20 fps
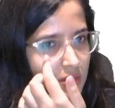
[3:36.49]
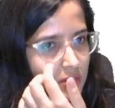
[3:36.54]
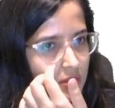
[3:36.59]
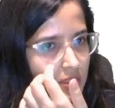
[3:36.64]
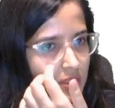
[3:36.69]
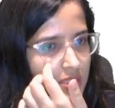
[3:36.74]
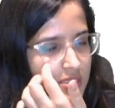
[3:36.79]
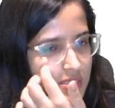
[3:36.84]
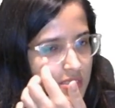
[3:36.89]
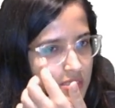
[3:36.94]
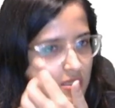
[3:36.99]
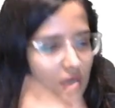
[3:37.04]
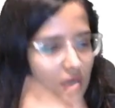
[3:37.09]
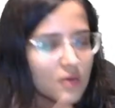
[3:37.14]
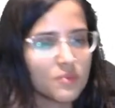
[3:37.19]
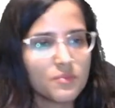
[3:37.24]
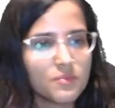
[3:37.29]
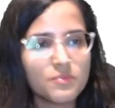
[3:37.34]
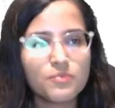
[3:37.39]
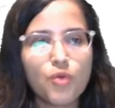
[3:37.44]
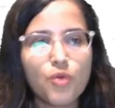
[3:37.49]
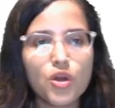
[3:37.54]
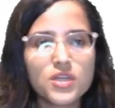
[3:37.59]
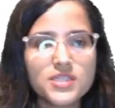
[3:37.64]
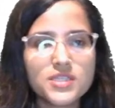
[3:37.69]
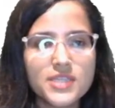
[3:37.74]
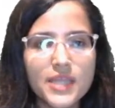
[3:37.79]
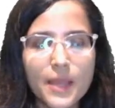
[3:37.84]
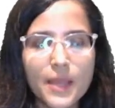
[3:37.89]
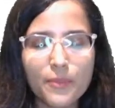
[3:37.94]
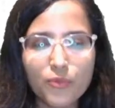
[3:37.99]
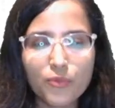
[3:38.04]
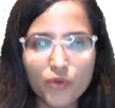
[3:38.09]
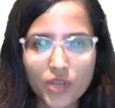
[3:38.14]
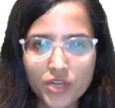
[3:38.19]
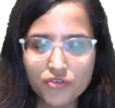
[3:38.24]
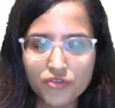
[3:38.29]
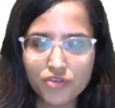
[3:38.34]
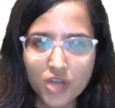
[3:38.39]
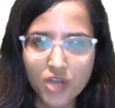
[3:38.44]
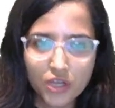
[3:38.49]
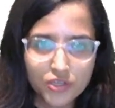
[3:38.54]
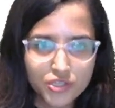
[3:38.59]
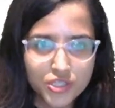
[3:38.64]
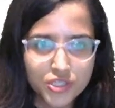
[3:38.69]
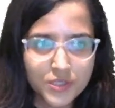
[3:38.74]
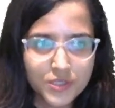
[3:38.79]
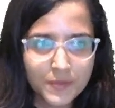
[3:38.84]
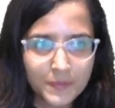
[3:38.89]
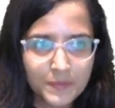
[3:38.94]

this policy repo rate reduction.